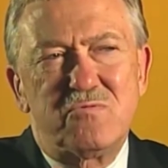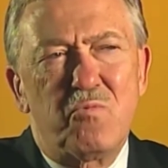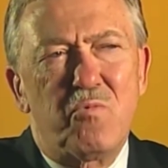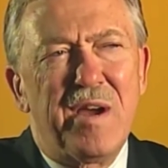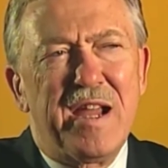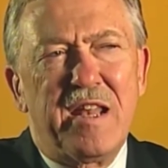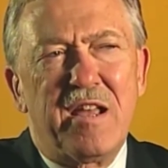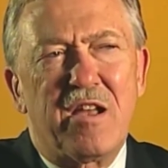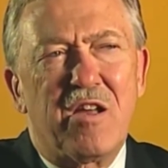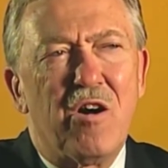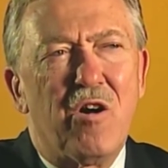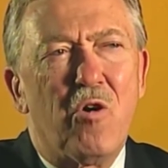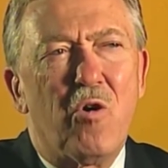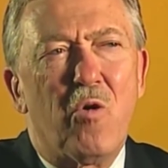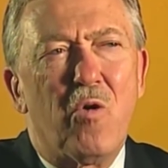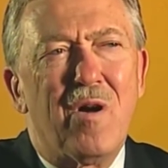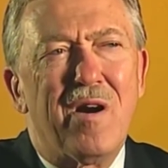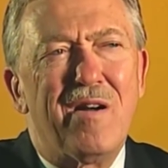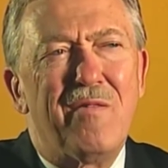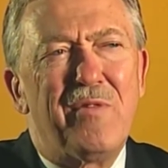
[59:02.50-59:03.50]
way to
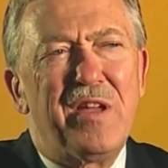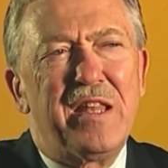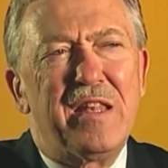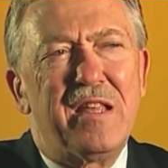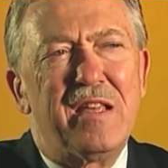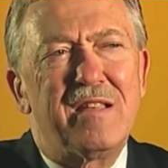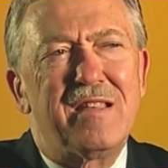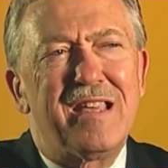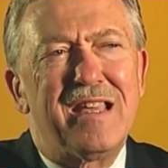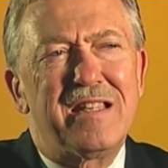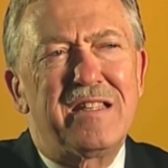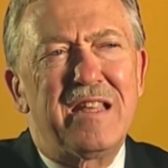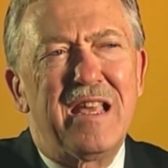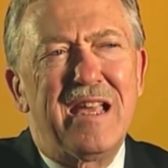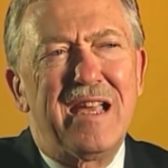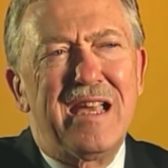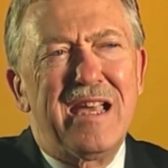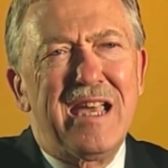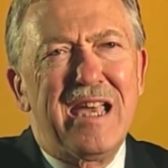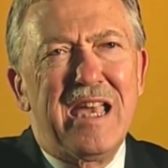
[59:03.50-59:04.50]
go. I mean, it, it
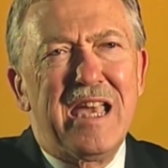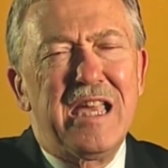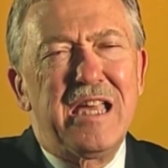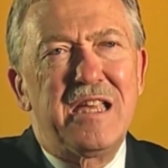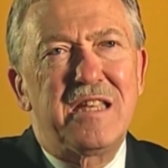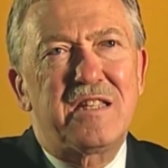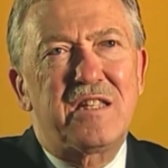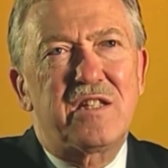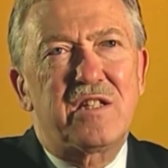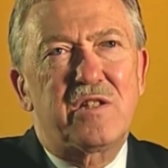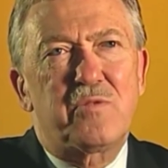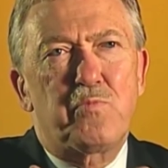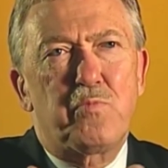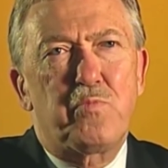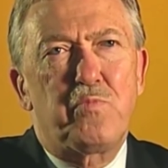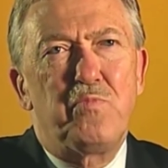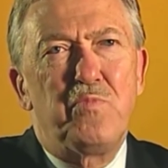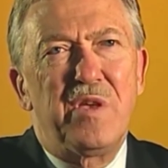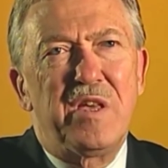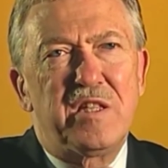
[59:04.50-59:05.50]
it's
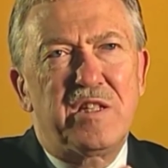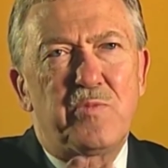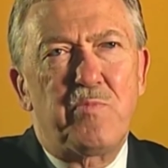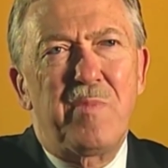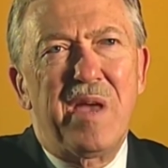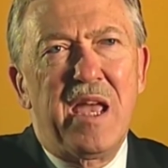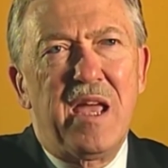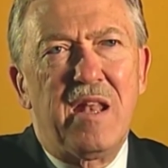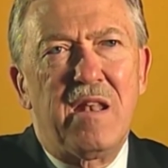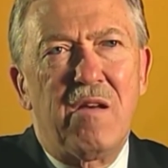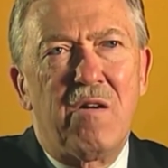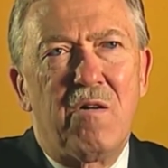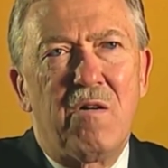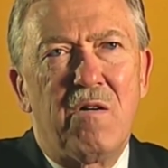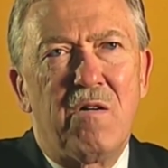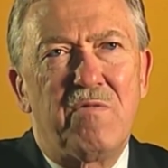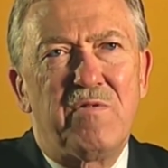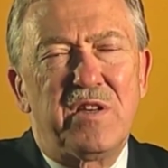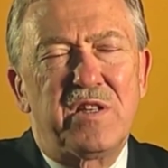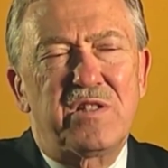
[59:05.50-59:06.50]
it's made
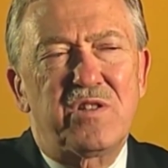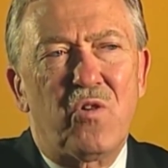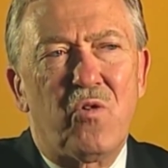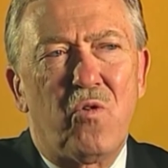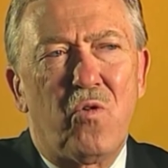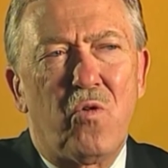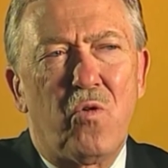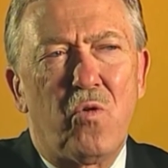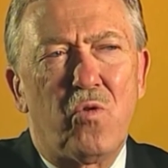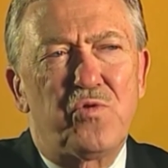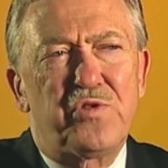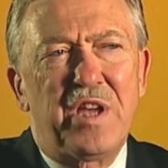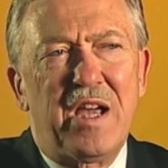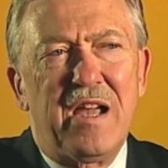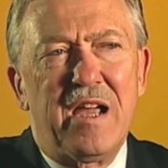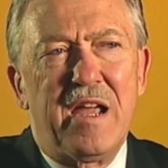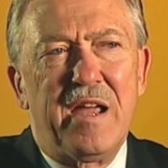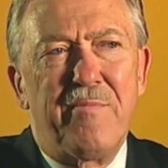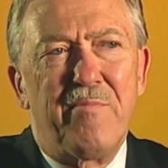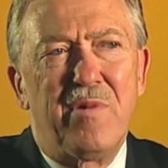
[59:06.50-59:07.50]
uh, this whole
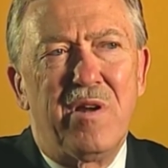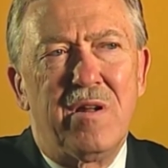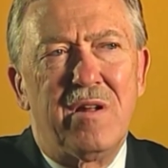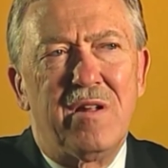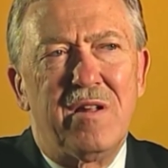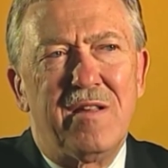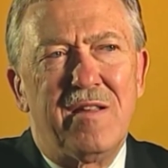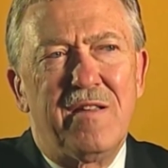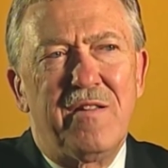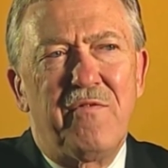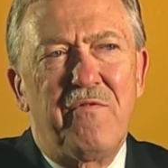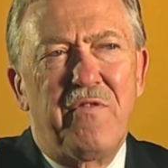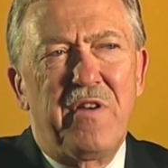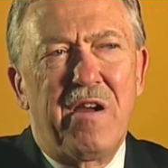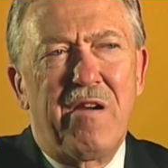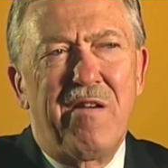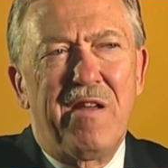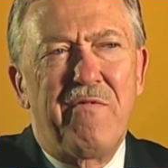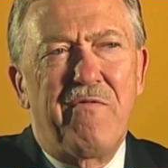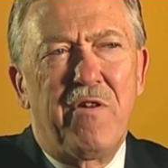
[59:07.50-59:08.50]
time
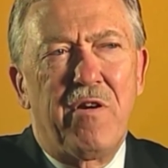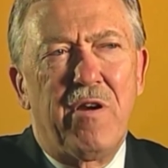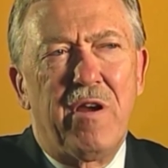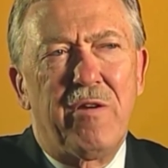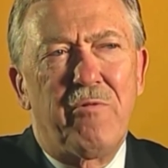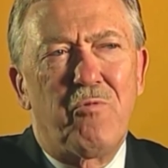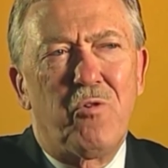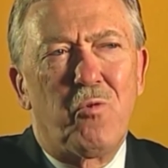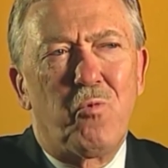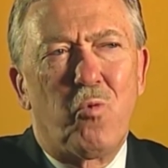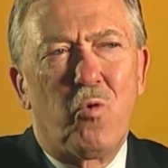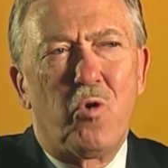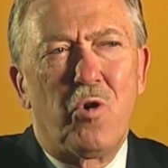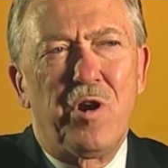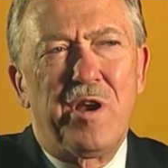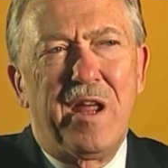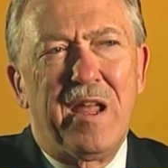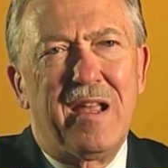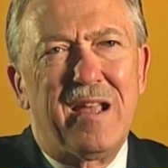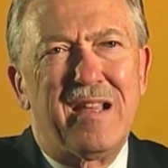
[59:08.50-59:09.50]
very very
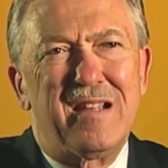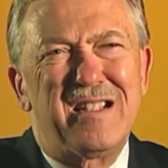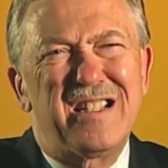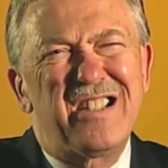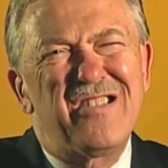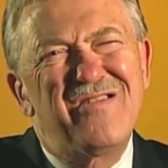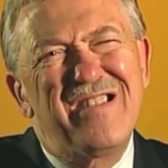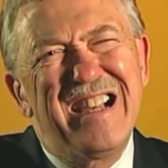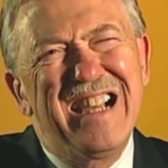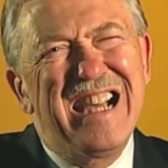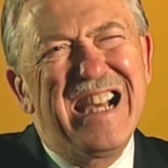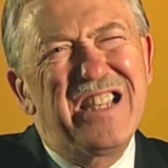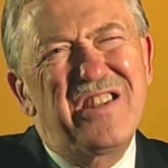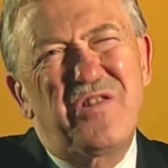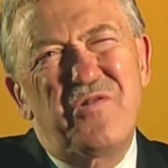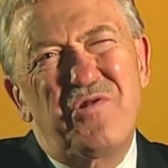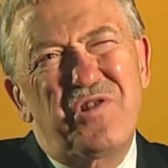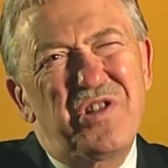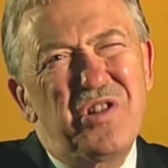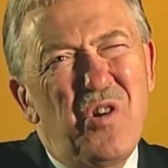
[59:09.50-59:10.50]
rewarding. And so
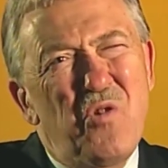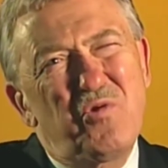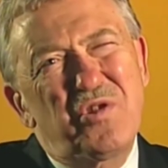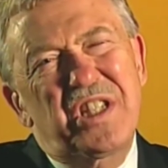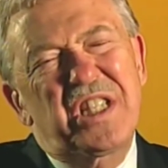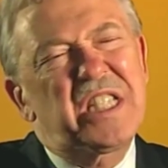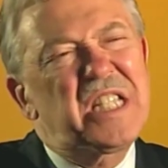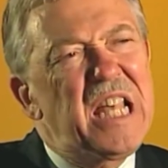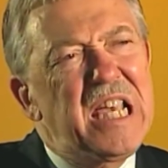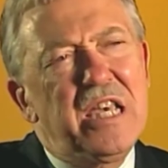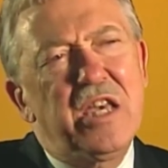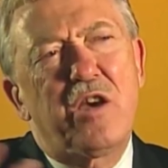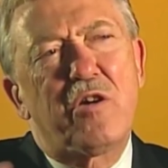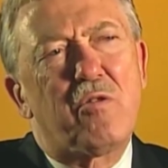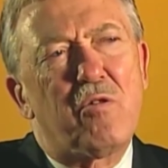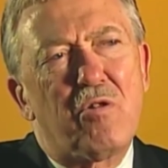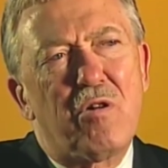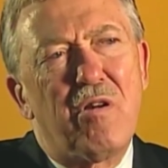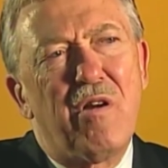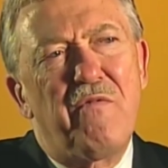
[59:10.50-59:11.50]
there's no
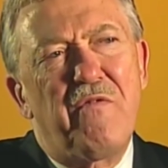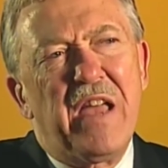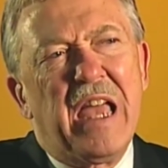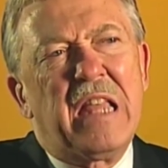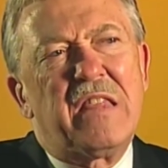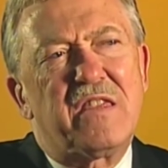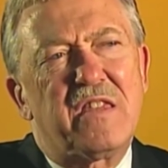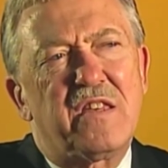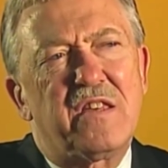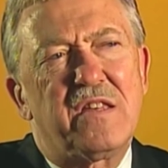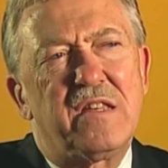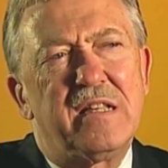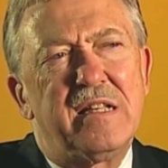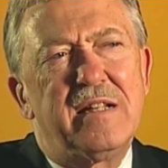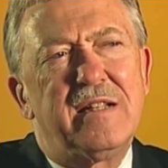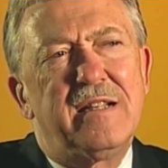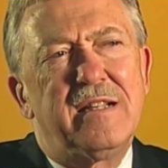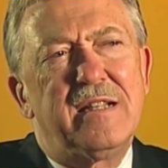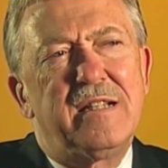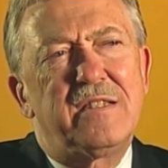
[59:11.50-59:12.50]
singular event.
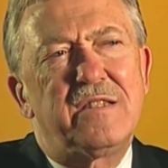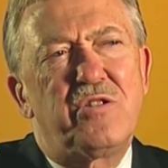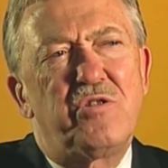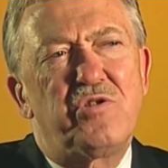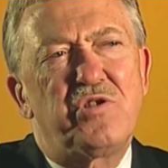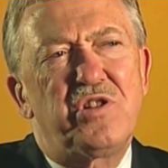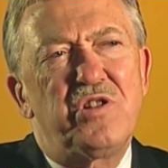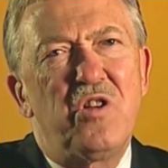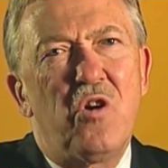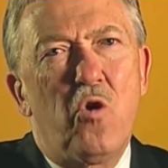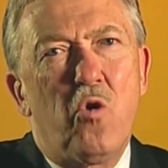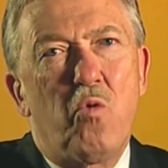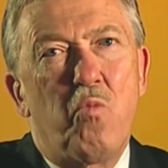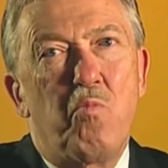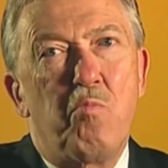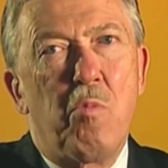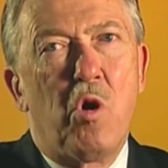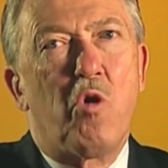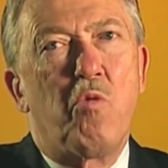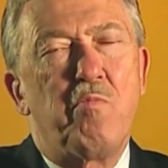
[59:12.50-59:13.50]
There's no
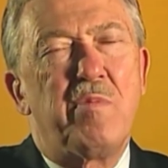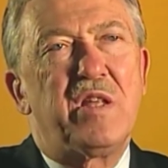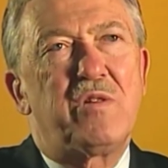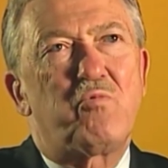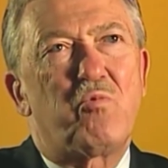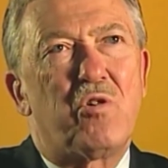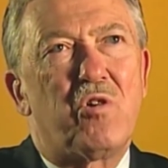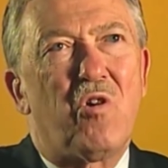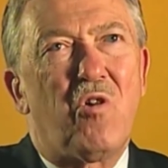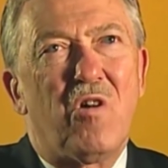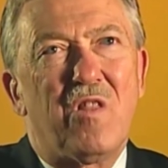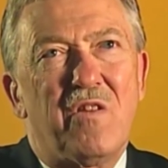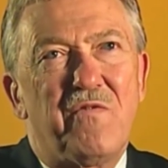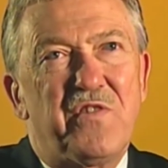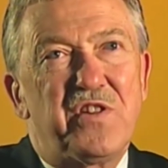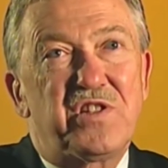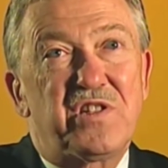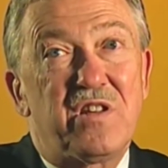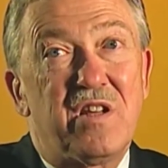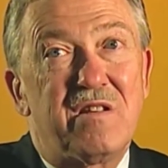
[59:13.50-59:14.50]
moment where all
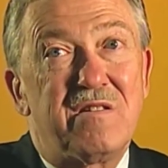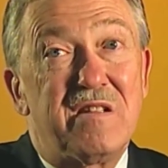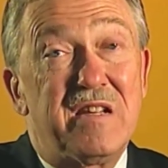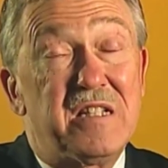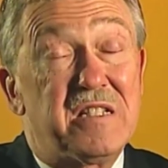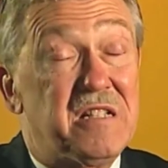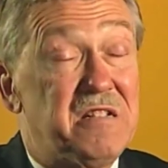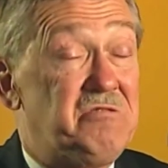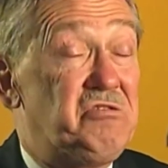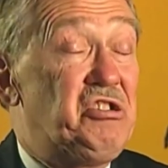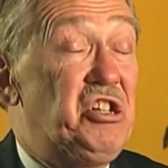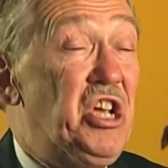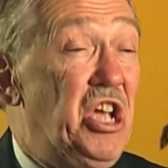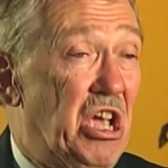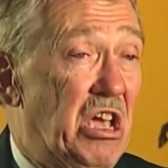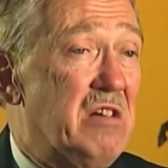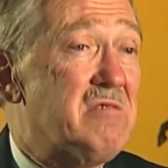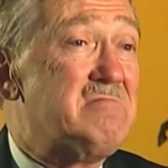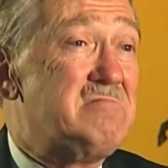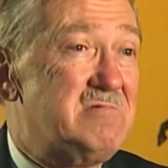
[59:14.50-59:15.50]
of a sudden I said,
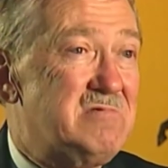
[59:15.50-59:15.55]
"Gee,